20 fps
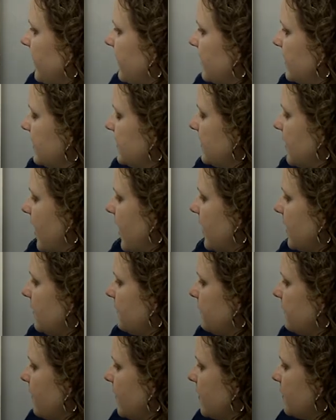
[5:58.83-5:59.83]
The sign
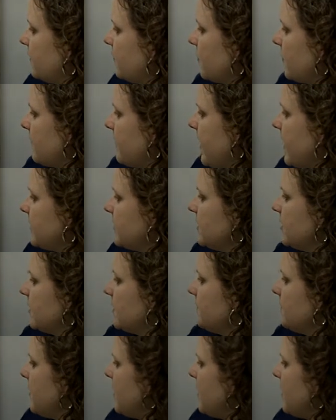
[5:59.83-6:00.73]
in front of your imaginary